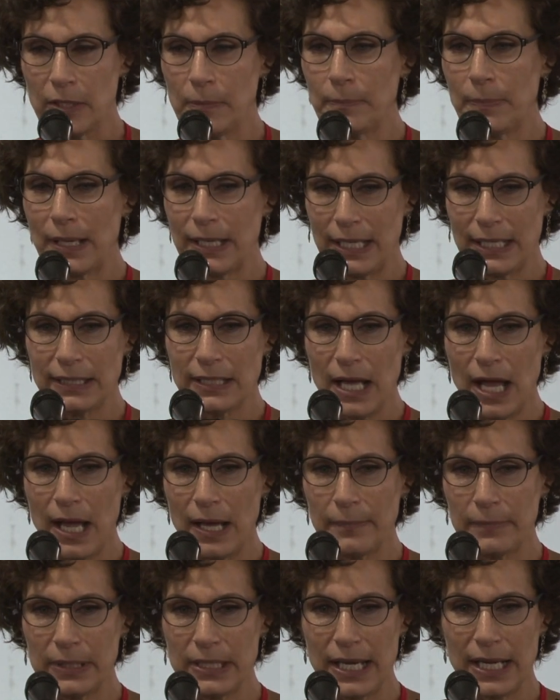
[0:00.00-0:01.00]
com in
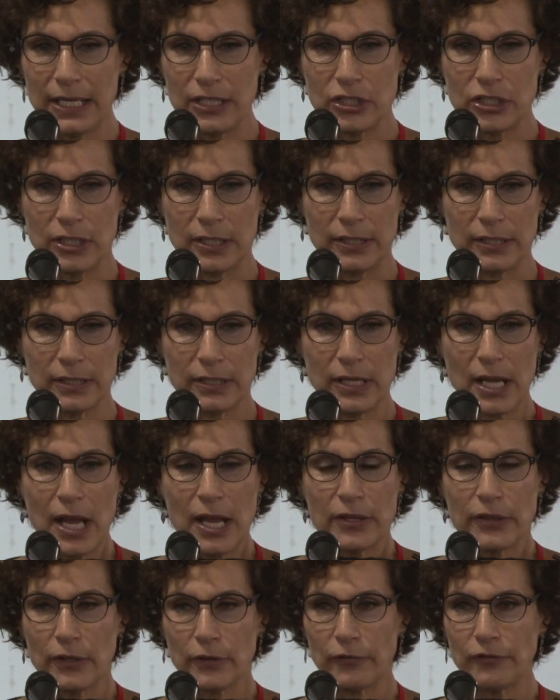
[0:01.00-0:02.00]
combination,
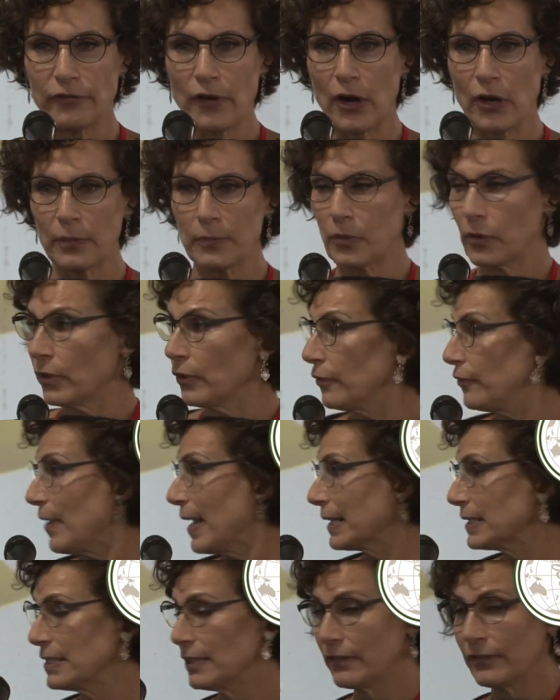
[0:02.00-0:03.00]
they're far more
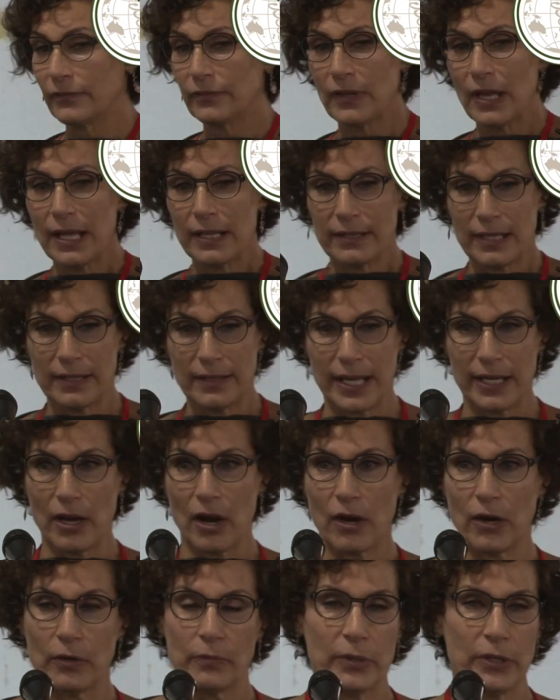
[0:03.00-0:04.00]
effective than they
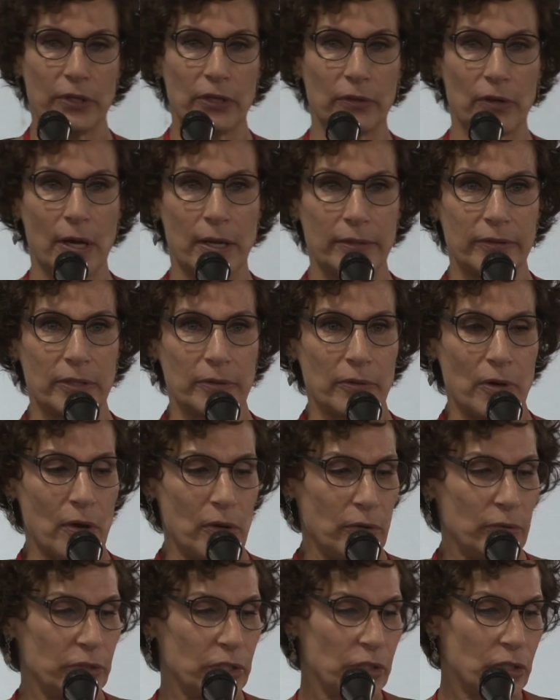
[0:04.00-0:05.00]
are when they're on their
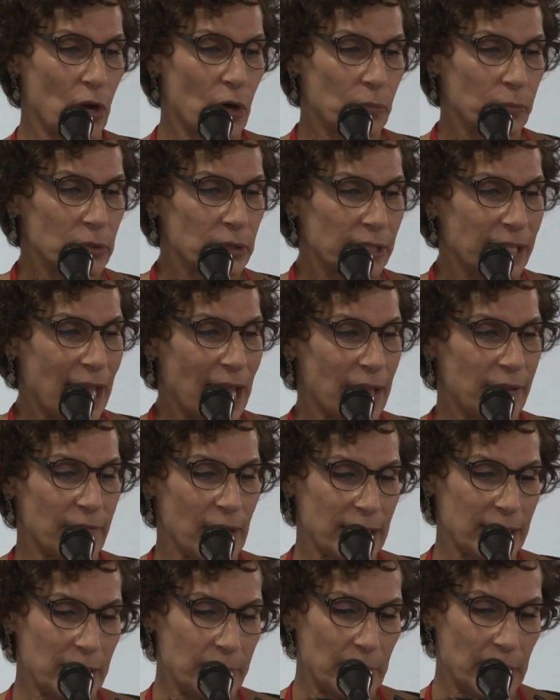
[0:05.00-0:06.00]
own. You don't really have
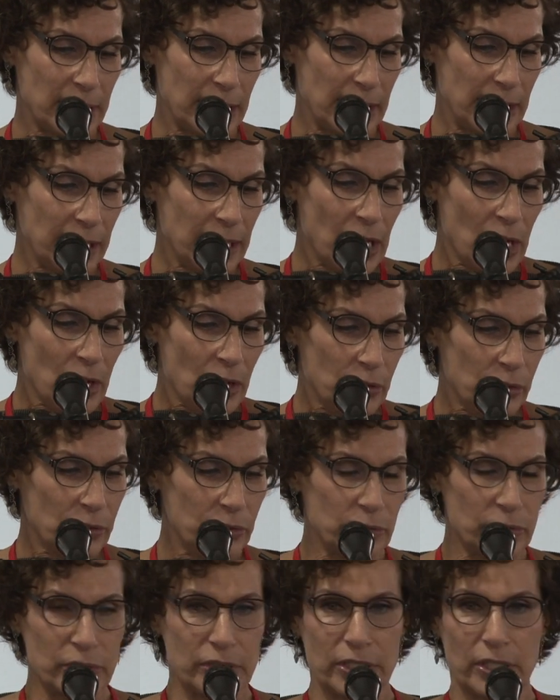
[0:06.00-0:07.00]
anybody
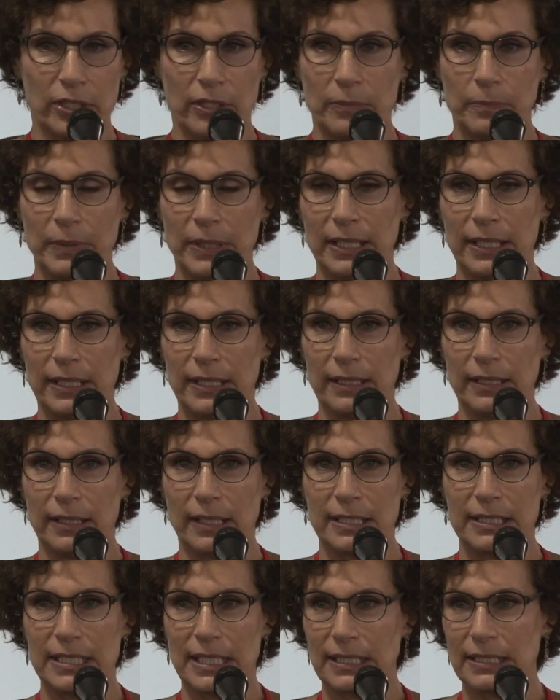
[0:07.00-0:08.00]
who's going to be
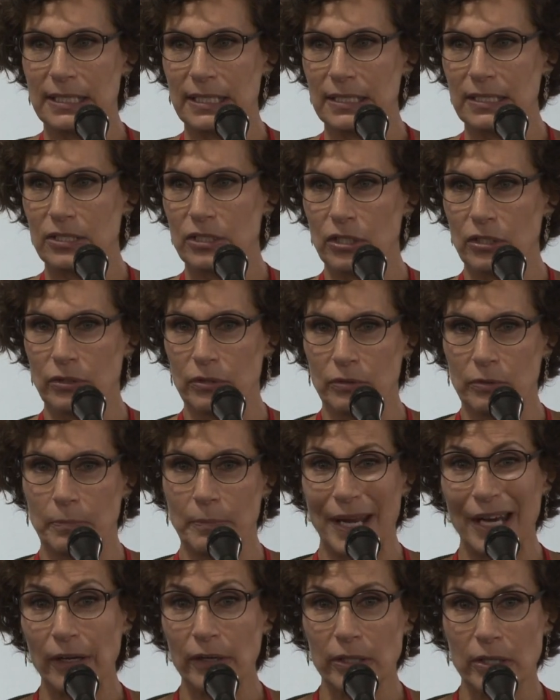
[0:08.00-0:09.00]
addicted to
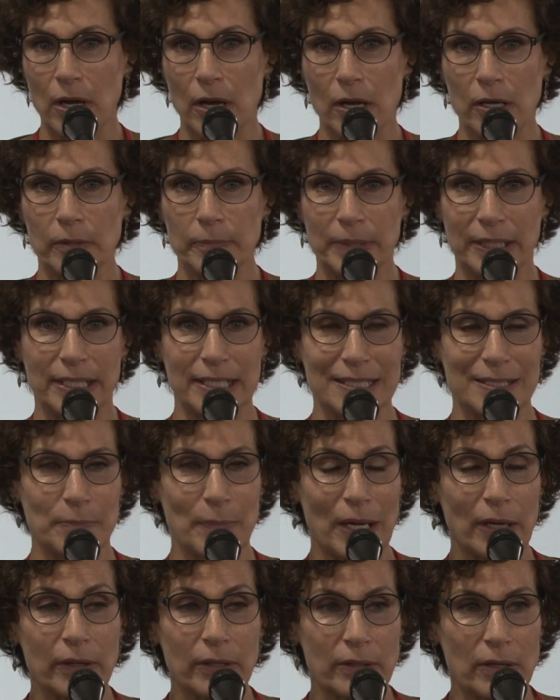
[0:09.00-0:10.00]
Marinol, because
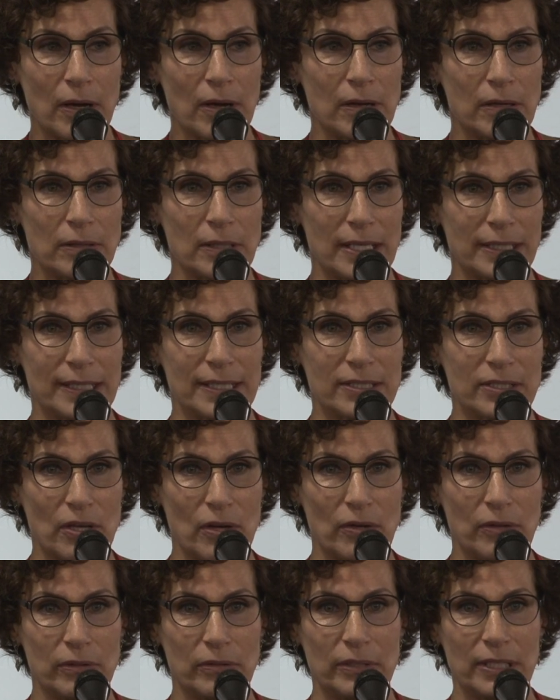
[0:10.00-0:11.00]
Marinol on its
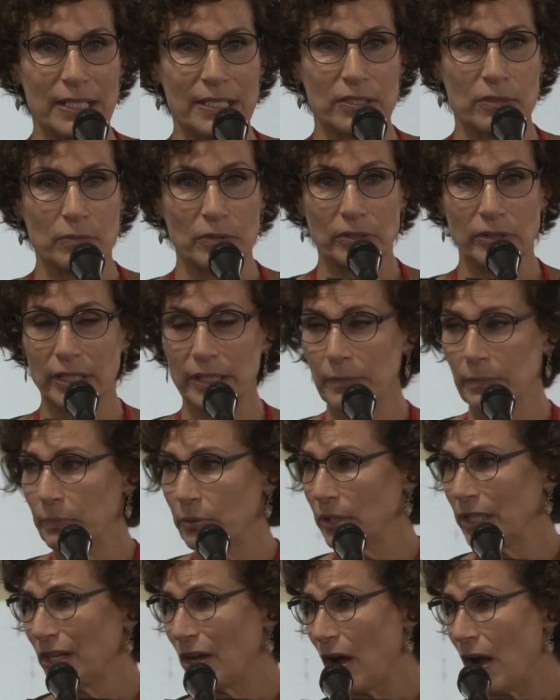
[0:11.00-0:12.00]
own is really
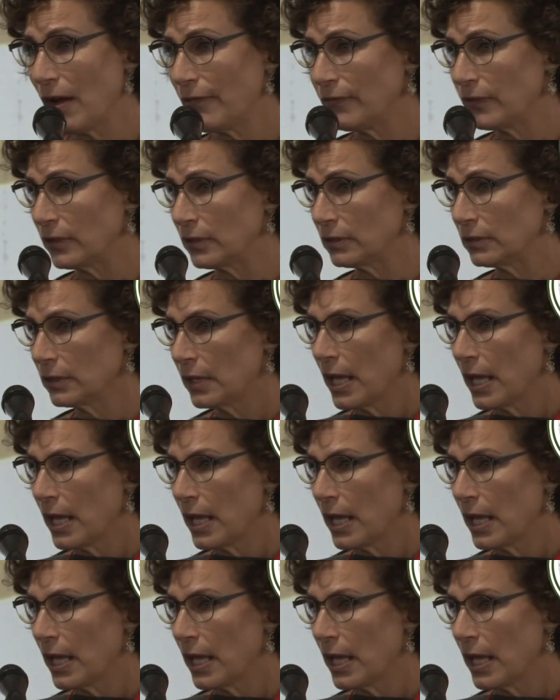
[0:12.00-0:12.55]
pretty awful.